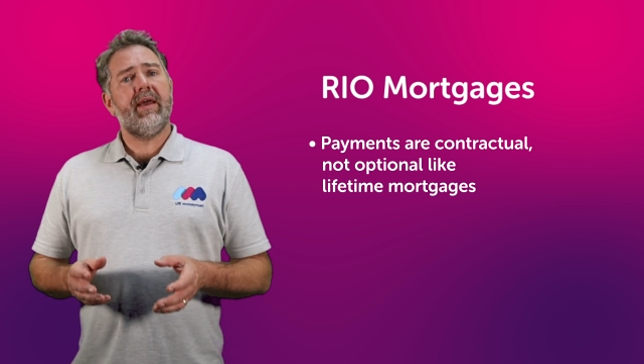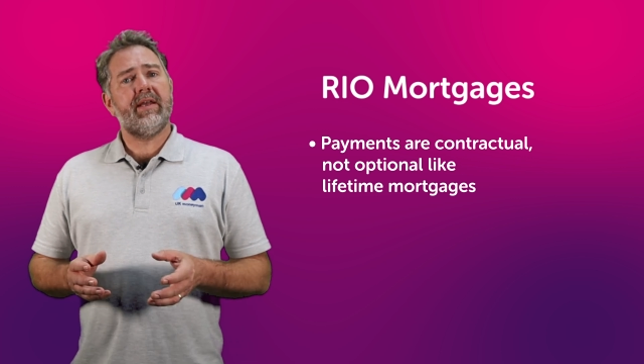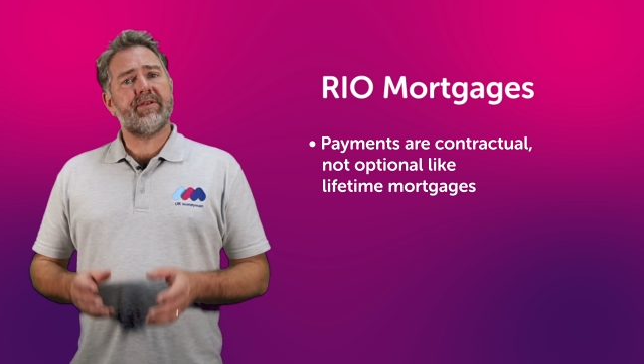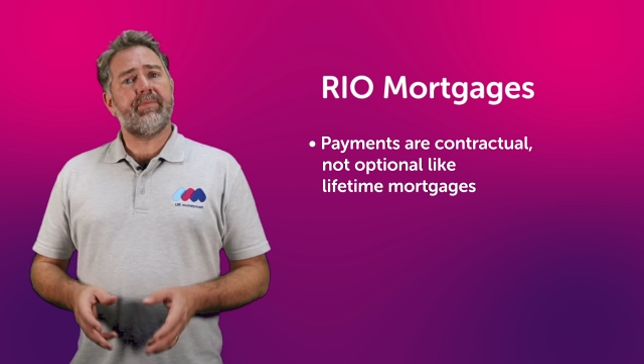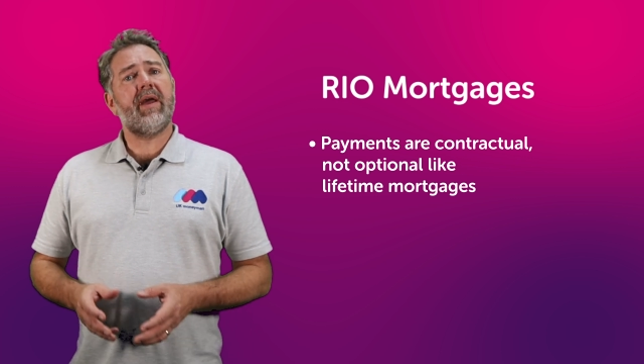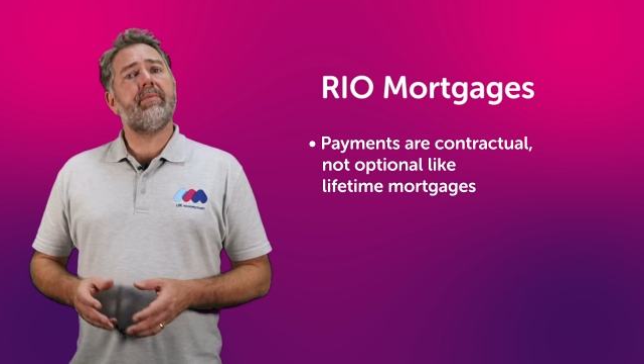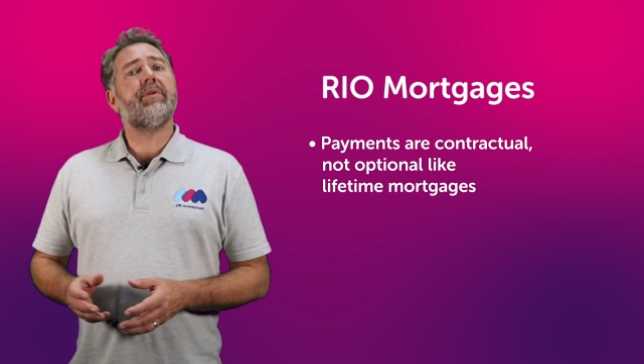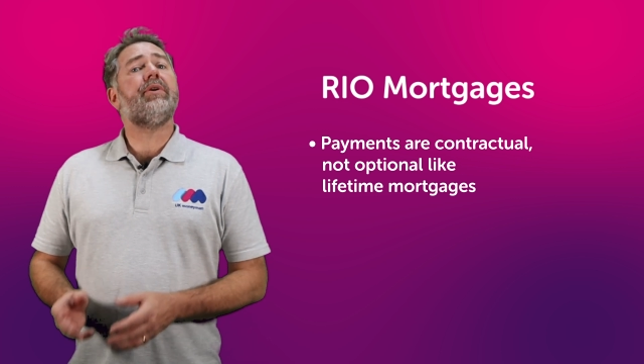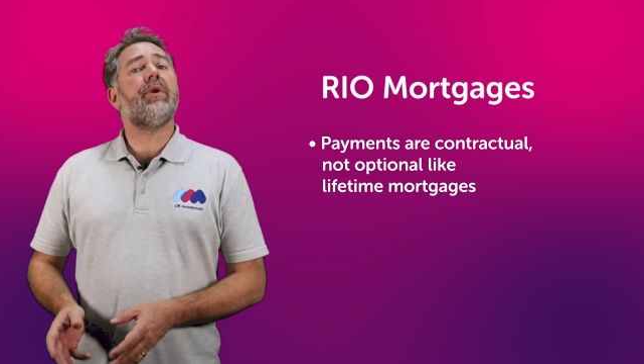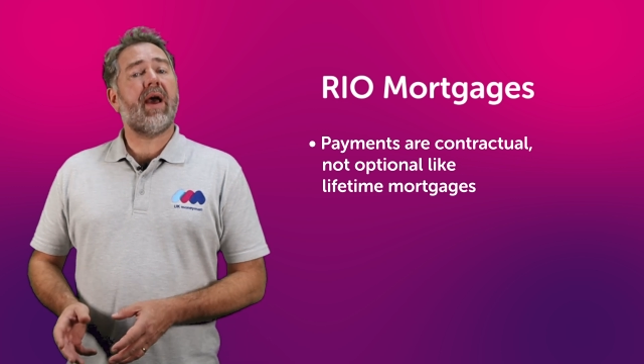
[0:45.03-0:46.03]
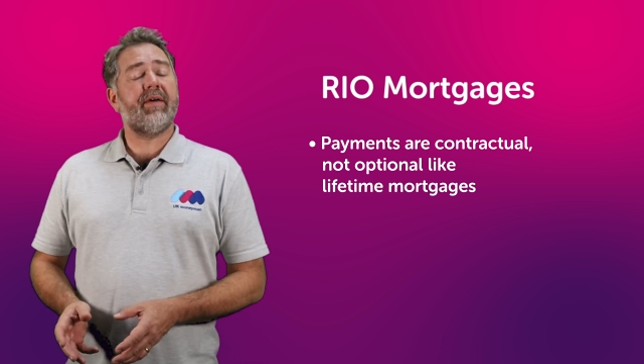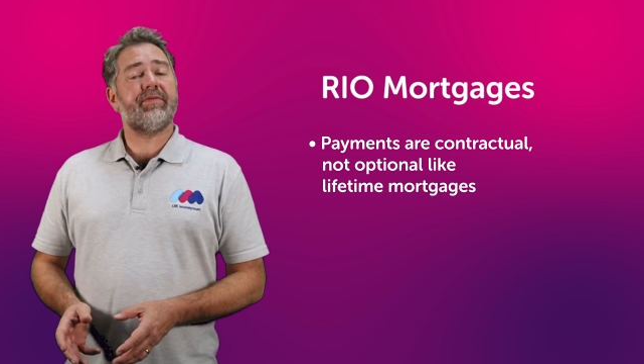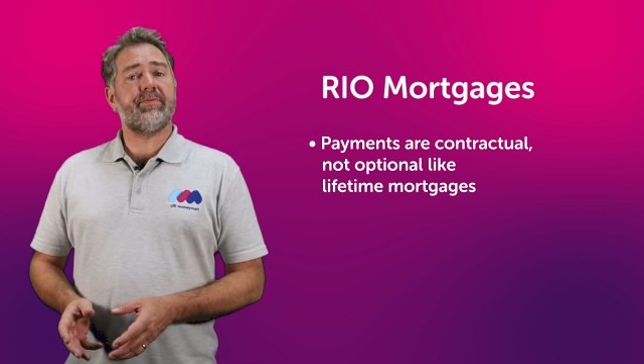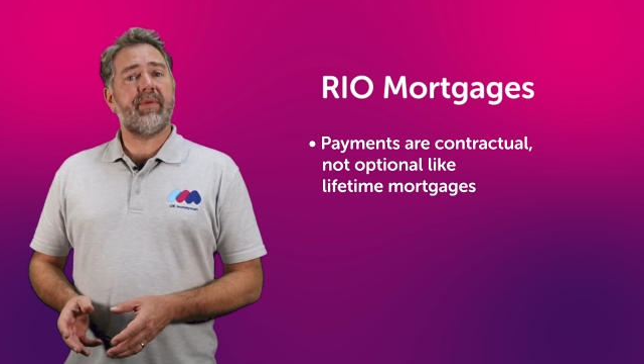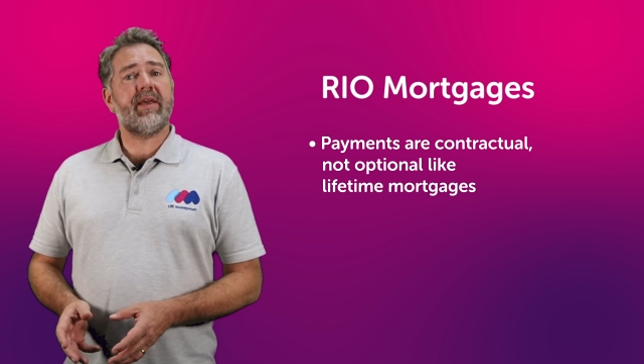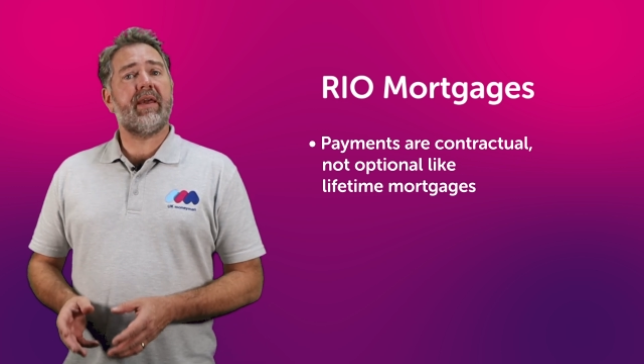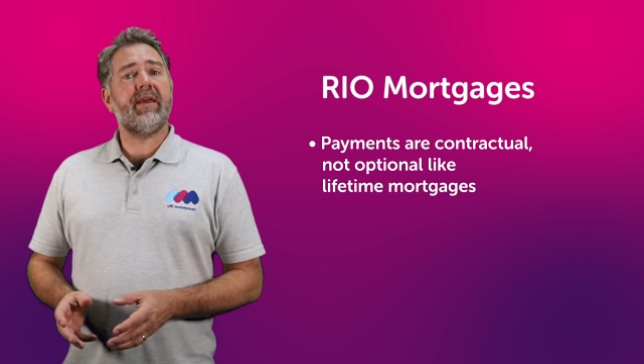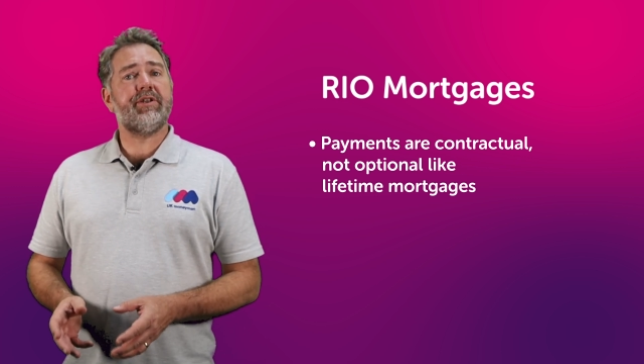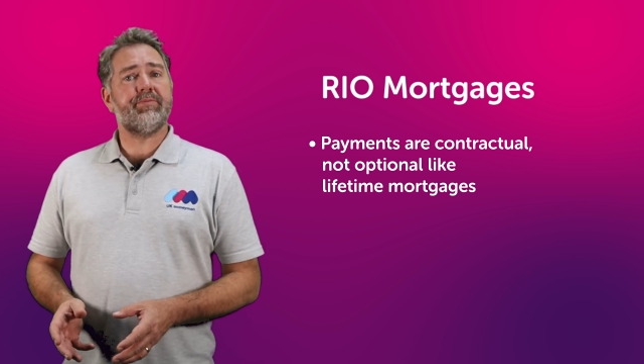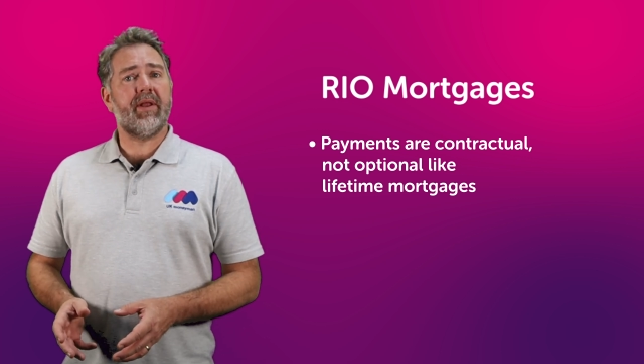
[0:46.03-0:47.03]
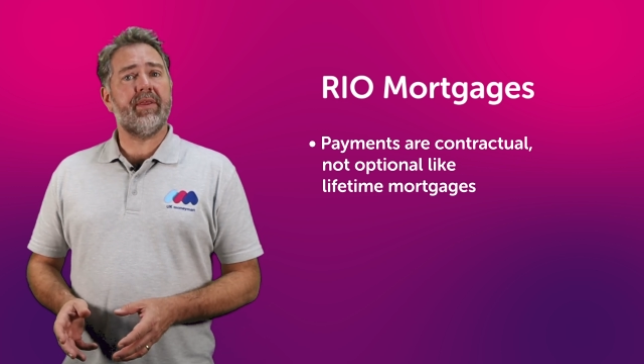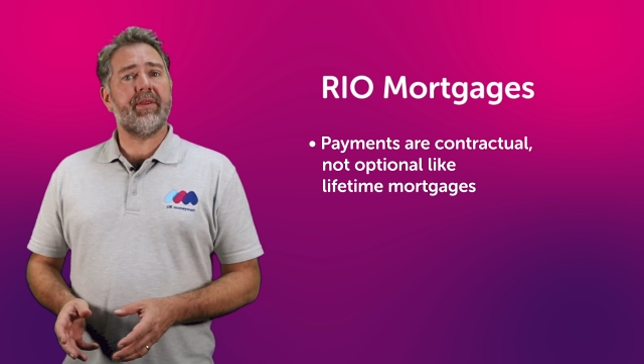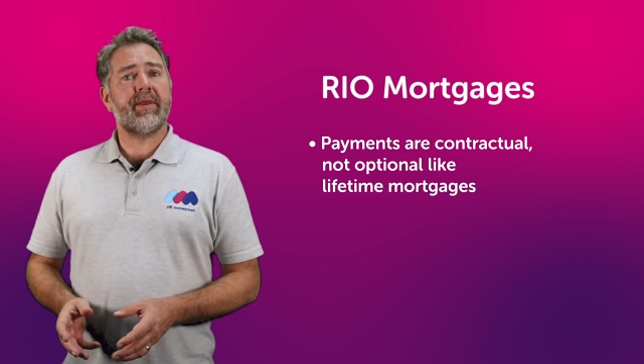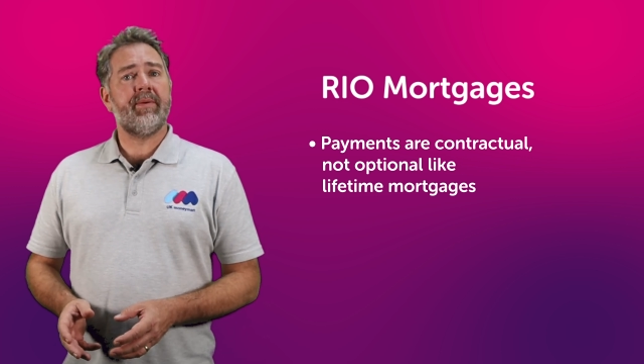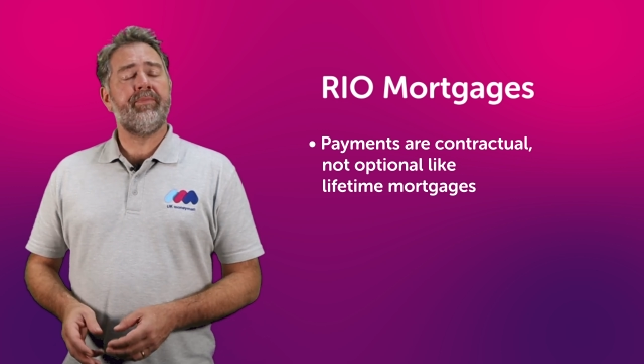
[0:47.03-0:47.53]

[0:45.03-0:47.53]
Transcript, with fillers: It's a payment that you have to make each month.